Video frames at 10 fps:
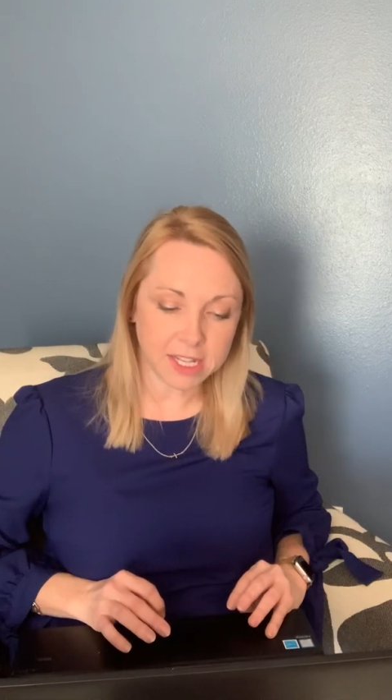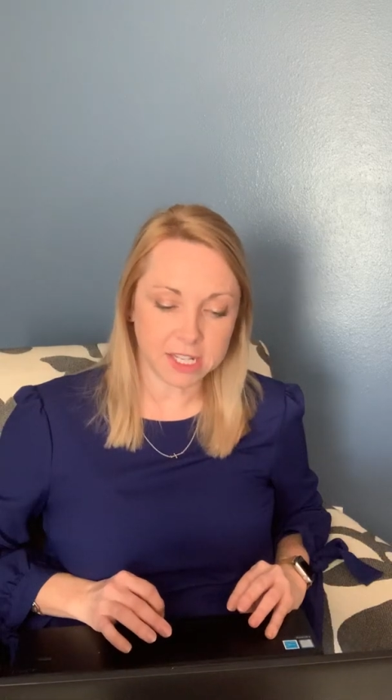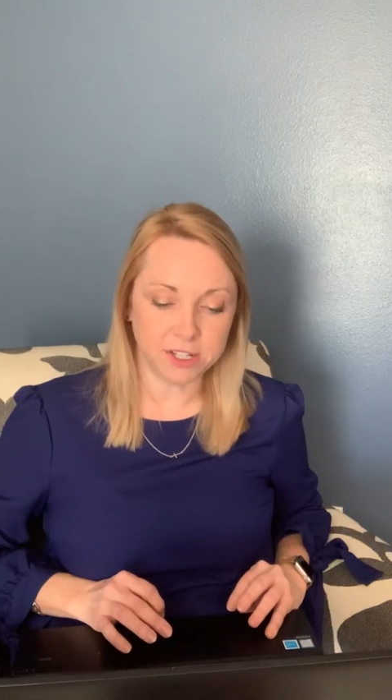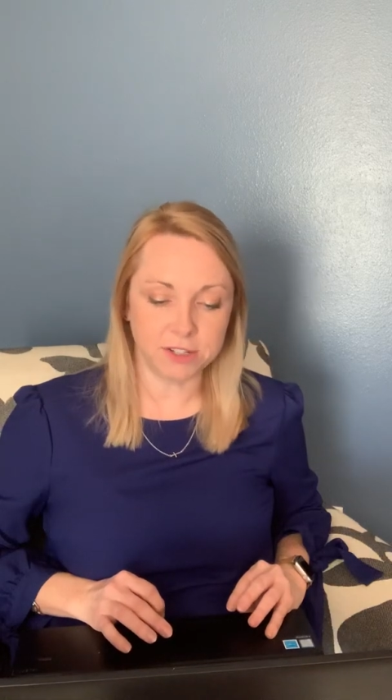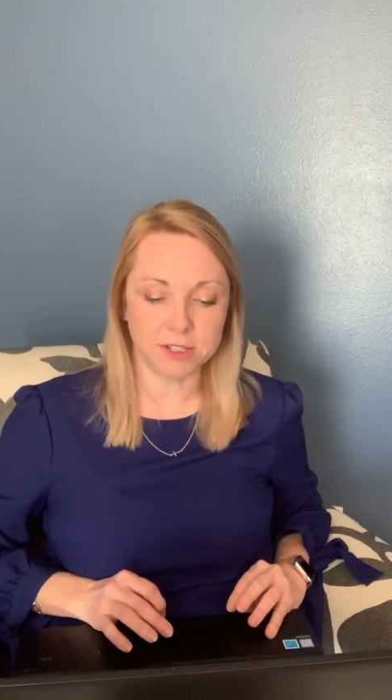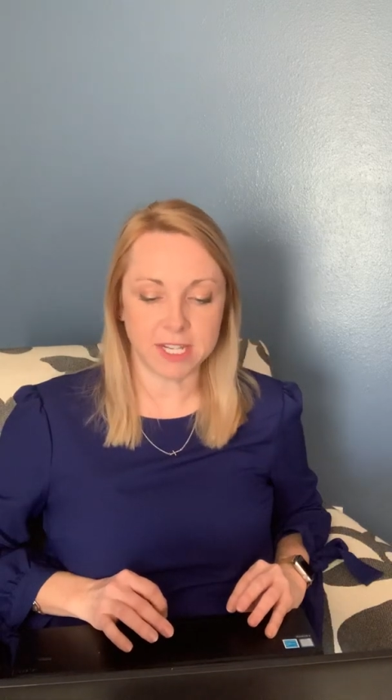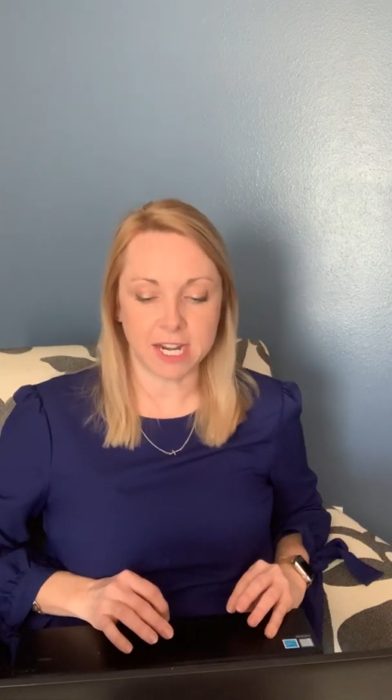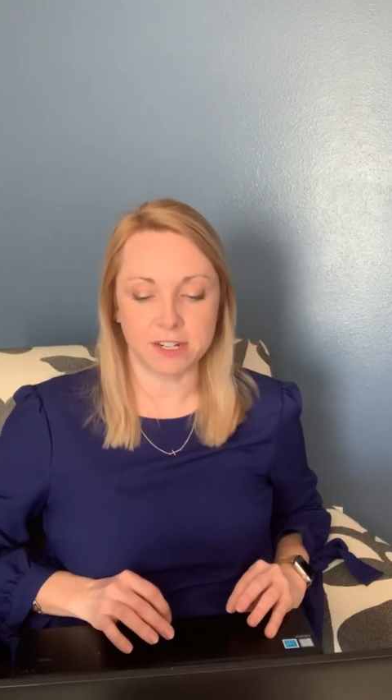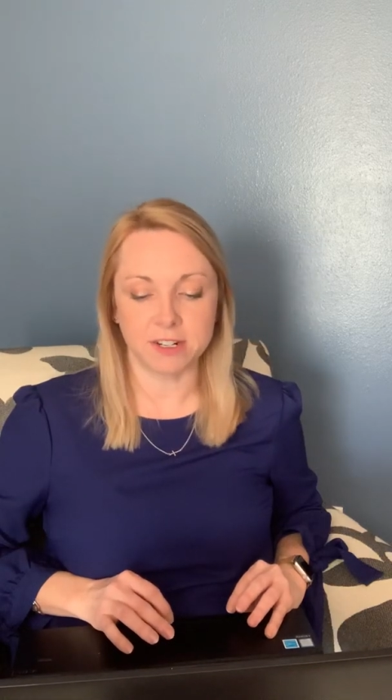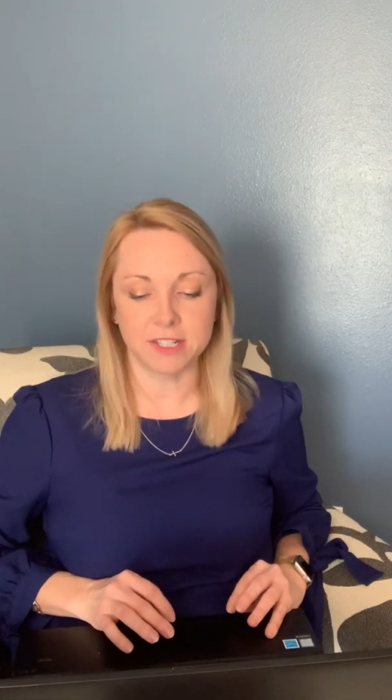the new
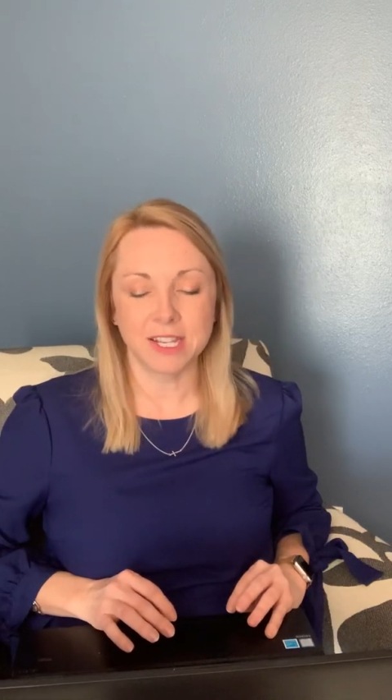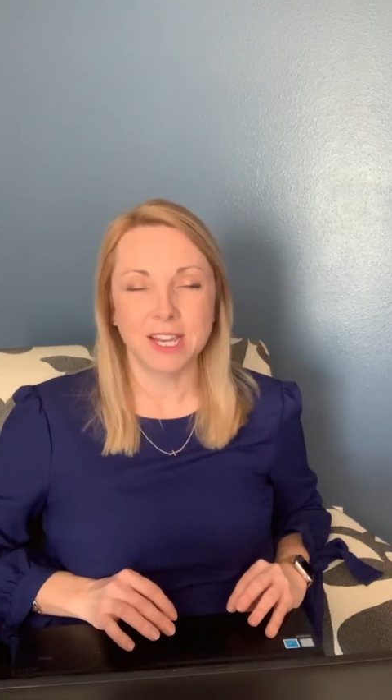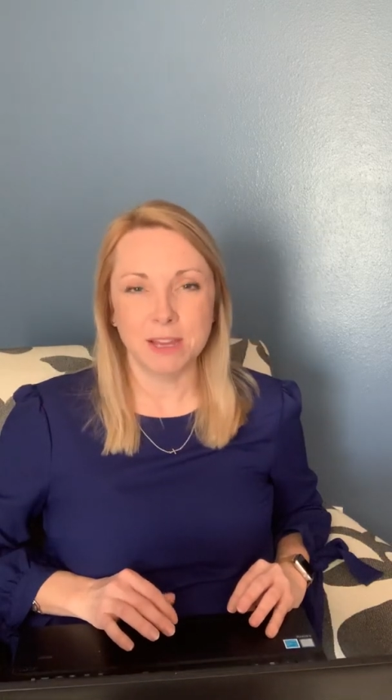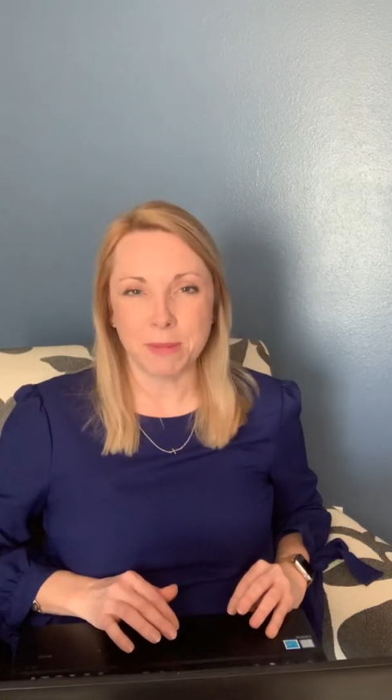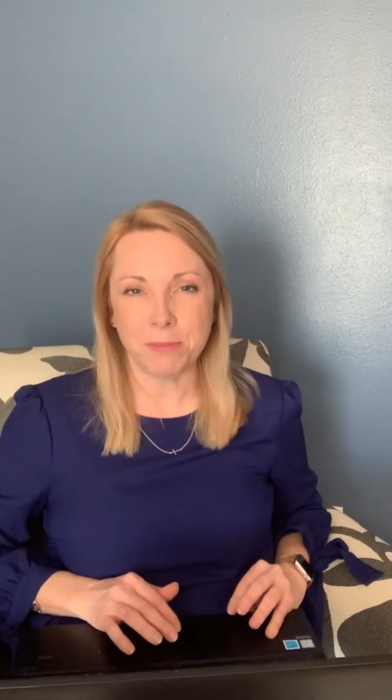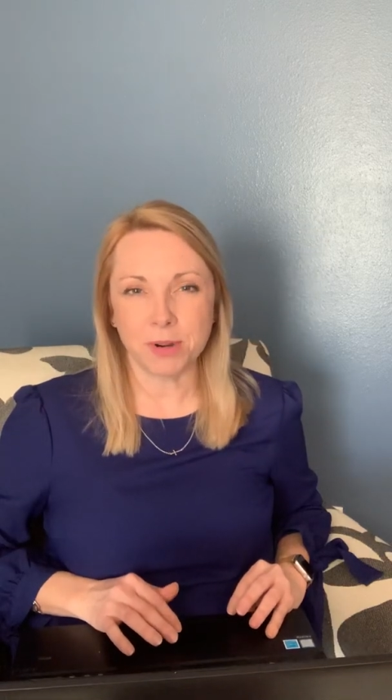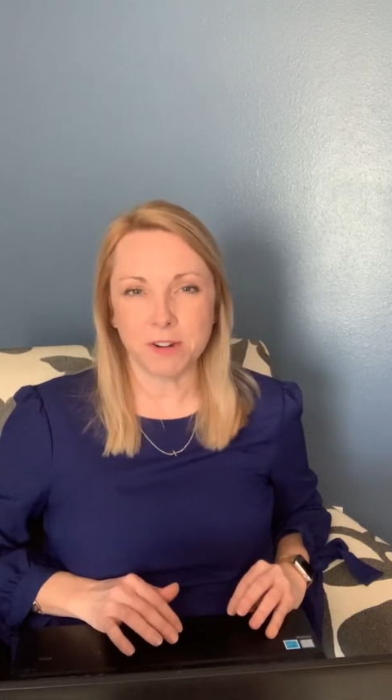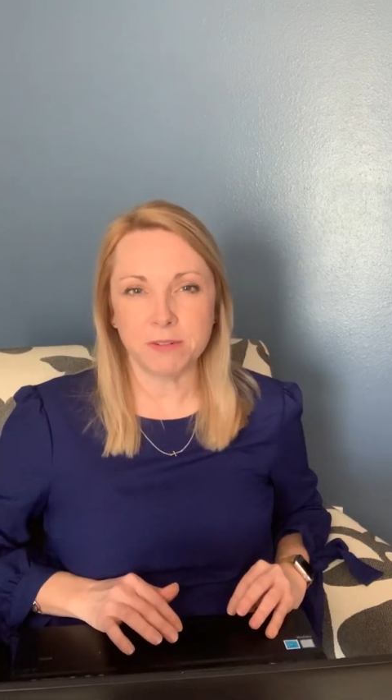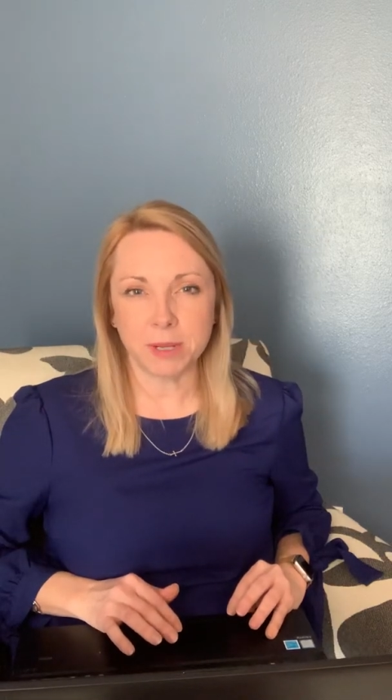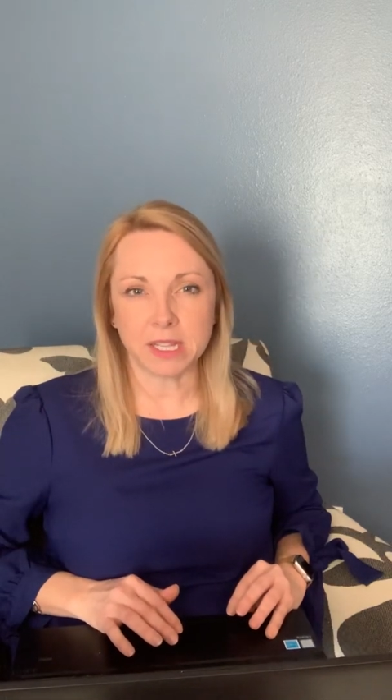standards may
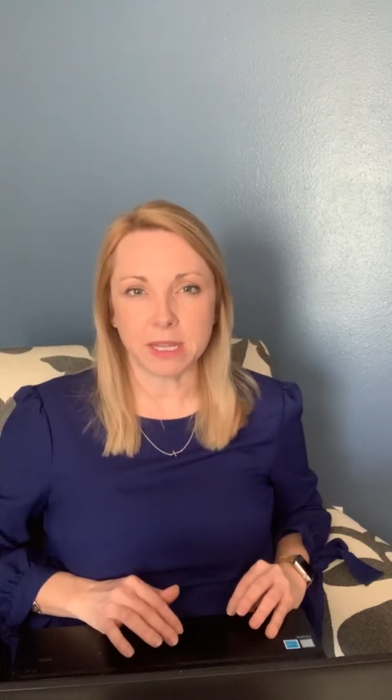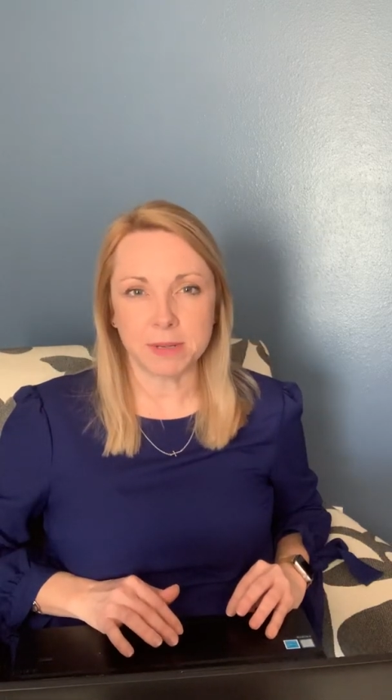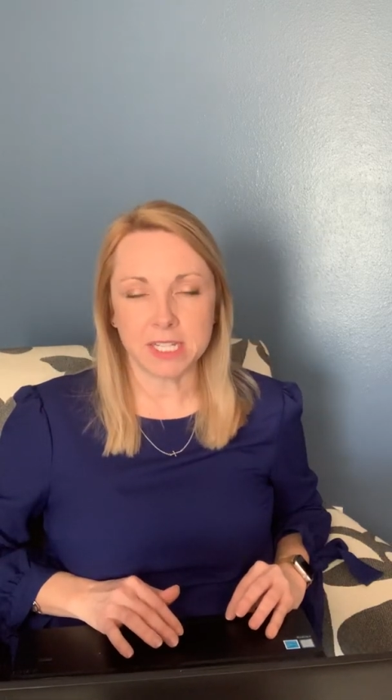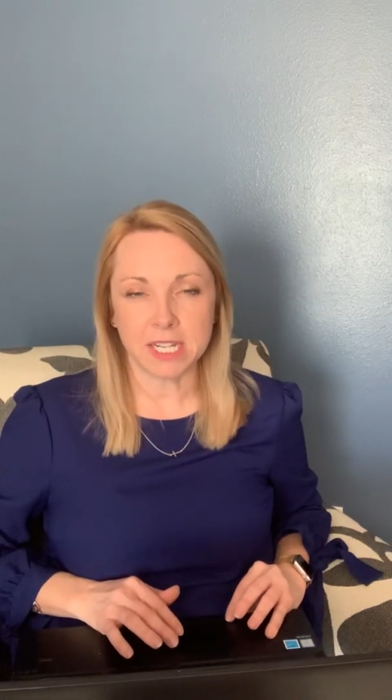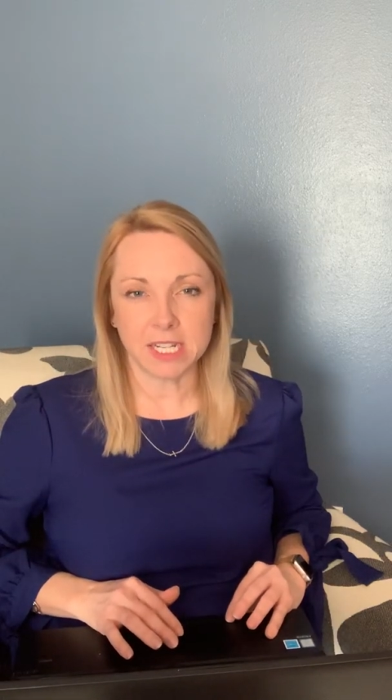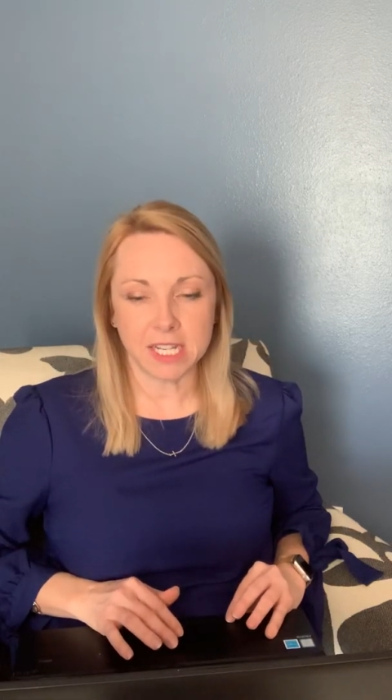prove to be limited.